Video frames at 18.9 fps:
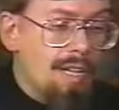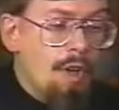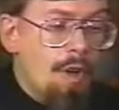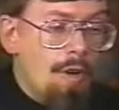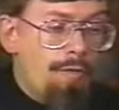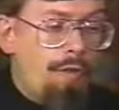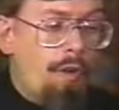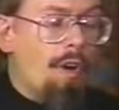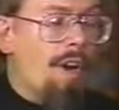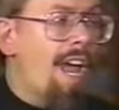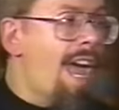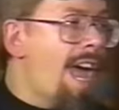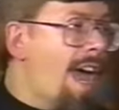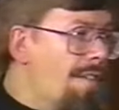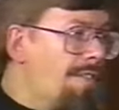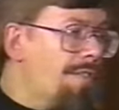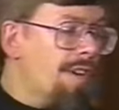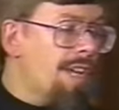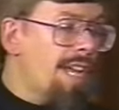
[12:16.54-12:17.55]
for
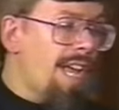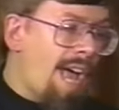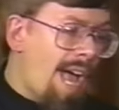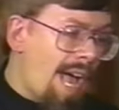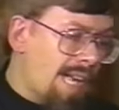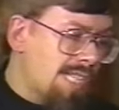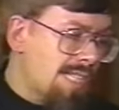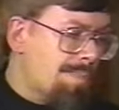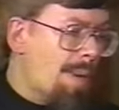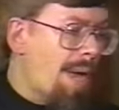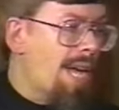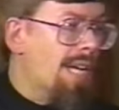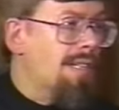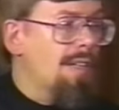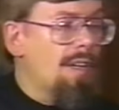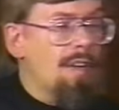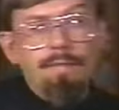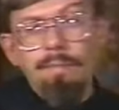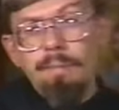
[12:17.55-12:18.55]
every
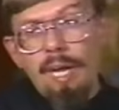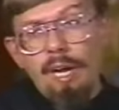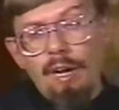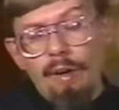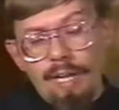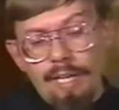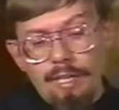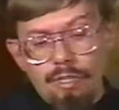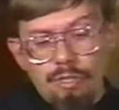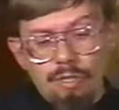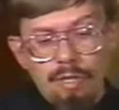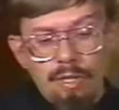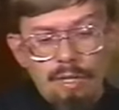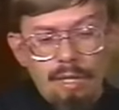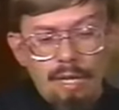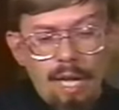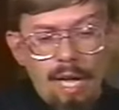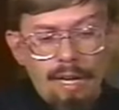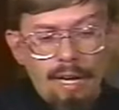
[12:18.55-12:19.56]
aspect of marriage.
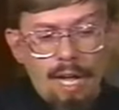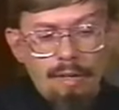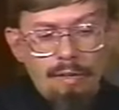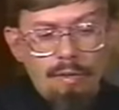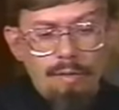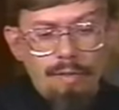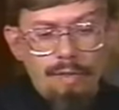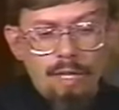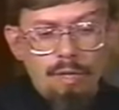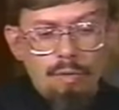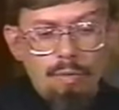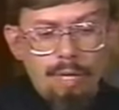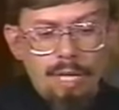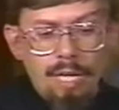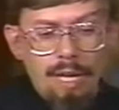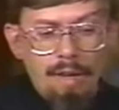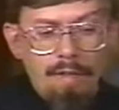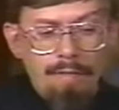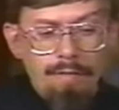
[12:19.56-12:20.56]
And I don't think
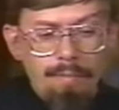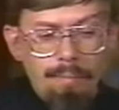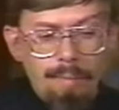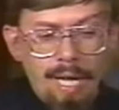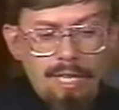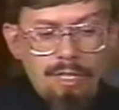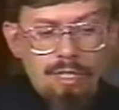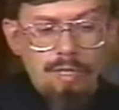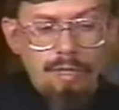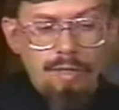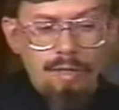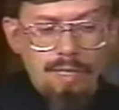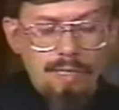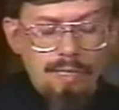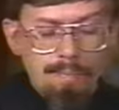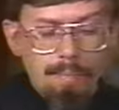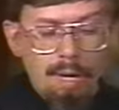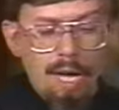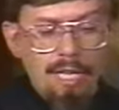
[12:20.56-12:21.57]
we have mentioned
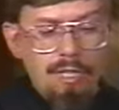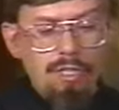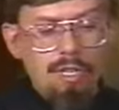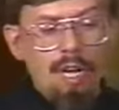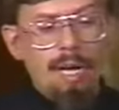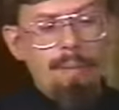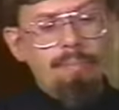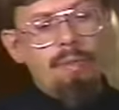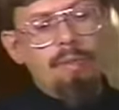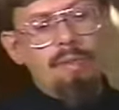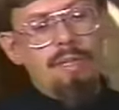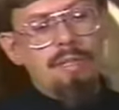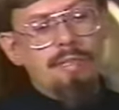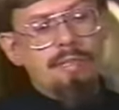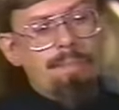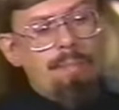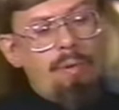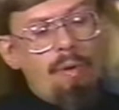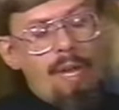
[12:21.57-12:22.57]
this much up to
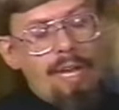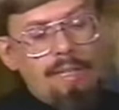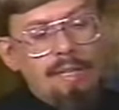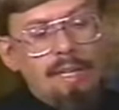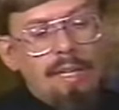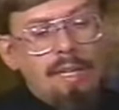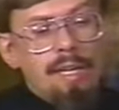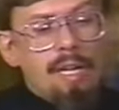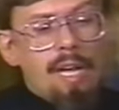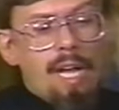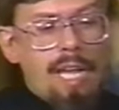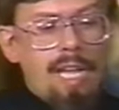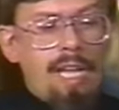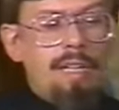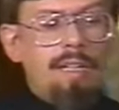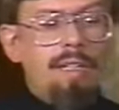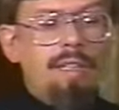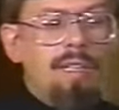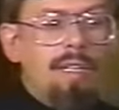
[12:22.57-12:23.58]
this point.
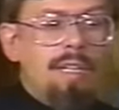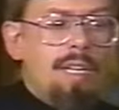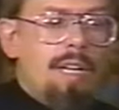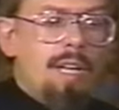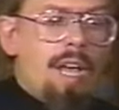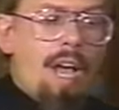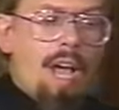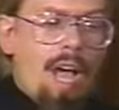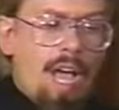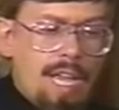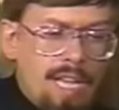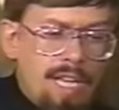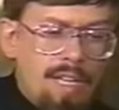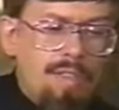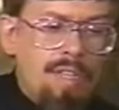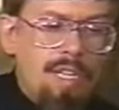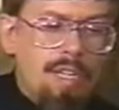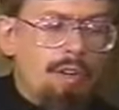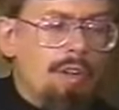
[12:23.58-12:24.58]
In
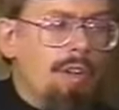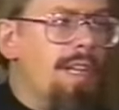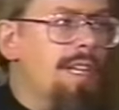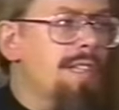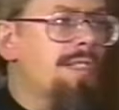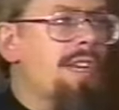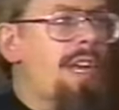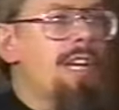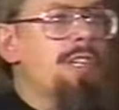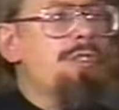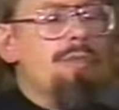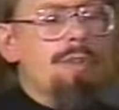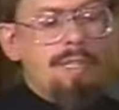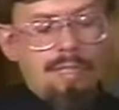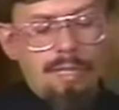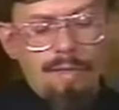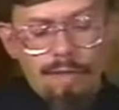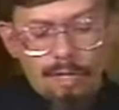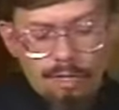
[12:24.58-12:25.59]
the early
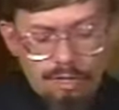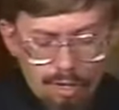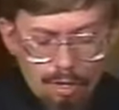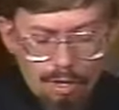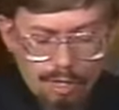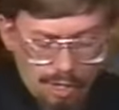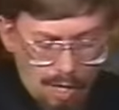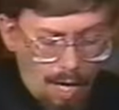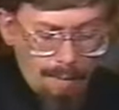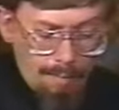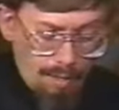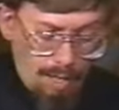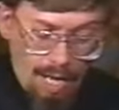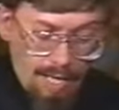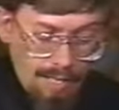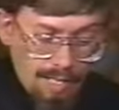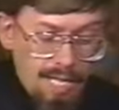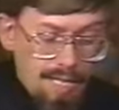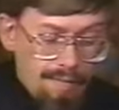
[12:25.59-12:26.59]
centuries of the church,
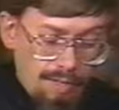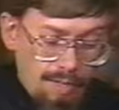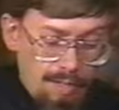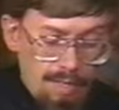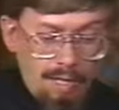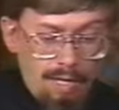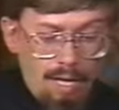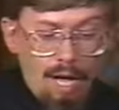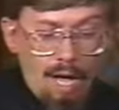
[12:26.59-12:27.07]
and even